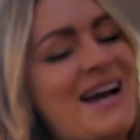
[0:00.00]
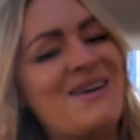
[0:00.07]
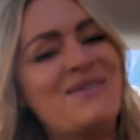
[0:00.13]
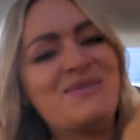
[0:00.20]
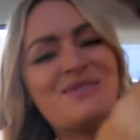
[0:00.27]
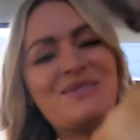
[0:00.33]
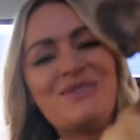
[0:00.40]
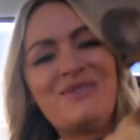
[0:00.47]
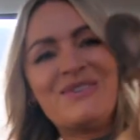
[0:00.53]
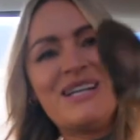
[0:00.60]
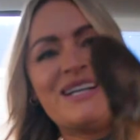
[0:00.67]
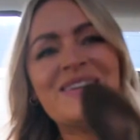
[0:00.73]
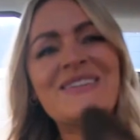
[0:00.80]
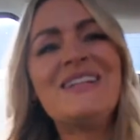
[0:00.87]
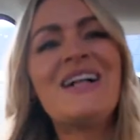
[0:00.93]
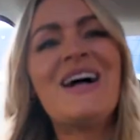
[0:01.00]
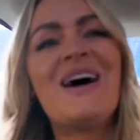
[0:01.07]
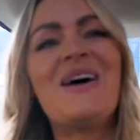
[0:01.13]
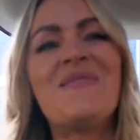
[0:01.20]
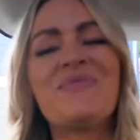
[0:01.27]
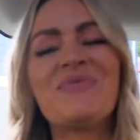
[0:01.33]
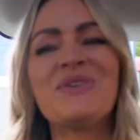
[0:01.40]
out. Sorry.
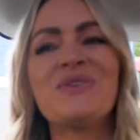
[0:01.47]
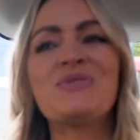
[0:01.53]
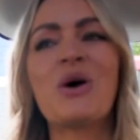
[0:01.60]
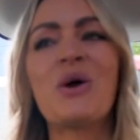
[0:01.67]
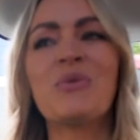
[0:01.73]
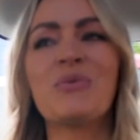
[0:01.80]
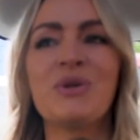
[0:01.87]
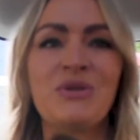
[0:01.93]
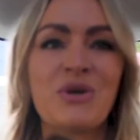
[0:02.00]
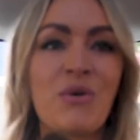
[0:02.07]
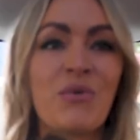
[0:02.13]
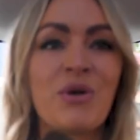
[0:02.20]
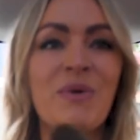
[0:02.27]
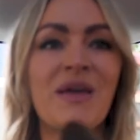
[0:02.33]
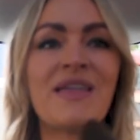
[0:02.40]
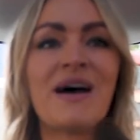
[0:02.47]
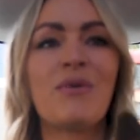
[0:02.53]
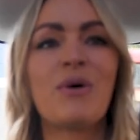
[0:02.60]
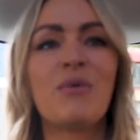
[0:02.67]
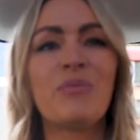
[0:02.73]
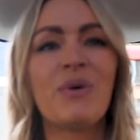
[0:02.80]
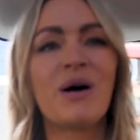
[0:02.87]
Um, you don't you don't want to be
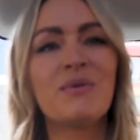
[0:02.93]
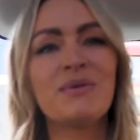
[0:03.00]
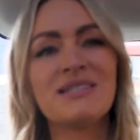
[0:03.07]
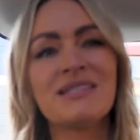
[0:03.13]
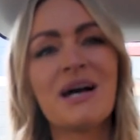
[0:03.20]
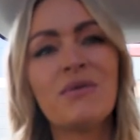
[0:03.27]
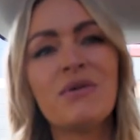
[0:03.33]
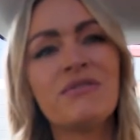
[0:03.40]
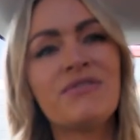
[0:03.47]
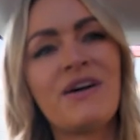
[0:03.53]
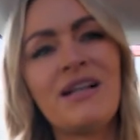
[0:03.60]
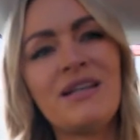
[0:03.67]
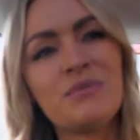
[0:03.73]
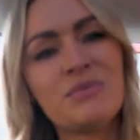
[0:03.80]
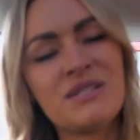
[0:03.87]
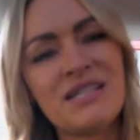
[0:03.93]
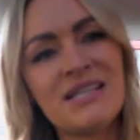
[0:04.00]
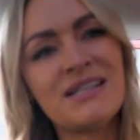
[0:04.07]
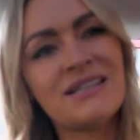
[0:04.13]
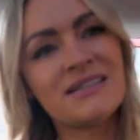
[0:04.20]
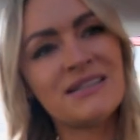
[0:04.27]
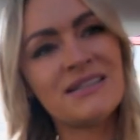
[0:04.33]
that one. But I was that one for Alan
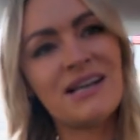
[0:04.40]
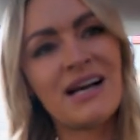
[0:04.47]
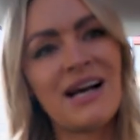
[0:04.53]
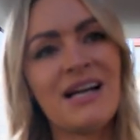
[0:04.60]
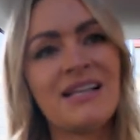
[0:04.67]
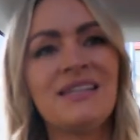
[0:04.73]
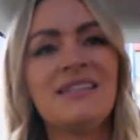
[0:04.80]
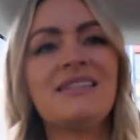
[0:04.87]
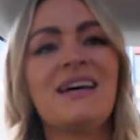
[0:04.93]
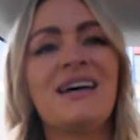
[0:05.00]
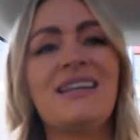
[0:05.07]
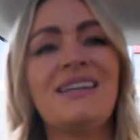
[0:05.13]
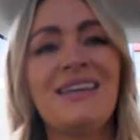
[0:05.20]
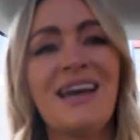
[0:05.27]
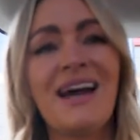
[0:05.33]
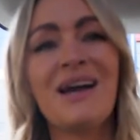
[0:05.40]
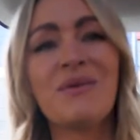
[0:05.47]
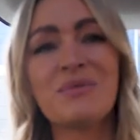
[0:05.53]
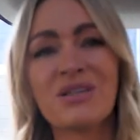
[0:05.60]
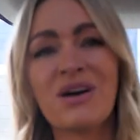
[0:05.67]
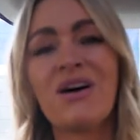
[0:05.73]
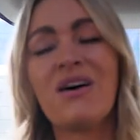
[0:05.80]
Brazil, and and yeah. yeah, it
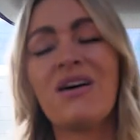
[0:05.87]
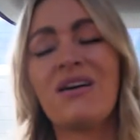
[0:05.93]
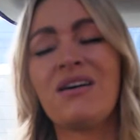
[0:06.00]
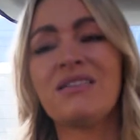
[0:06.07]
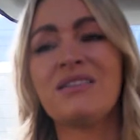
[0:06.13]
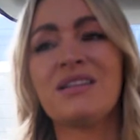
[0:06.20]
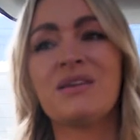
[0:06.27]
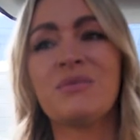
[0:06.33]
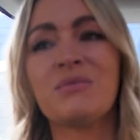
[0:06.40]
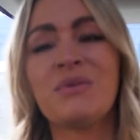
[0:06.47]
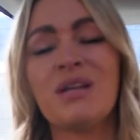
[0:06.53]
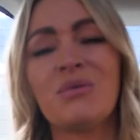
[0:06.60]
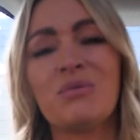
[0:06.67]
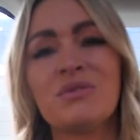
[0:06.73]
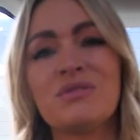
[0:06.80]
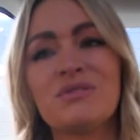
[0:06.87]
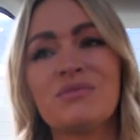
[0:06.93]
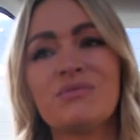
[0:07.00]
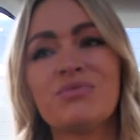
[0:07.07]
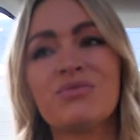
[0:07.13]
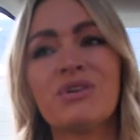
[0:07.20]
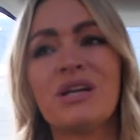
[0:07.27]
was hard, and it and it was
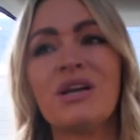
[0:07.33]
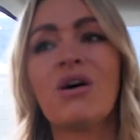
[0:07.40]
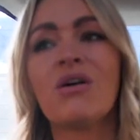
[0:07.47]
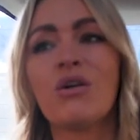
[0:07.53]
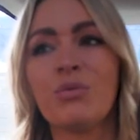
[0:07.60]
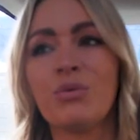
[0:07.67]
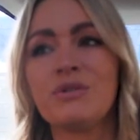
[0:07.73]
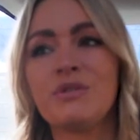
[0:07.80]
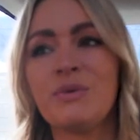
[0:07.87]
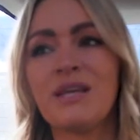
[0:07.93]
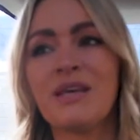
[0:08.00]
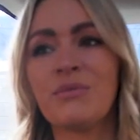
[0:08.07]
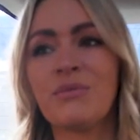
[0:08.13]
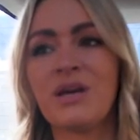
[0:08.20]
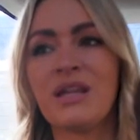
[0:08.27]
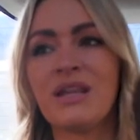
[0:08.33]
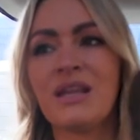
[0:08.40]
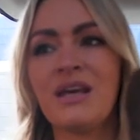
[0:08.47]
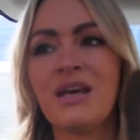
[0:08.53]
pretty horrible to begin with.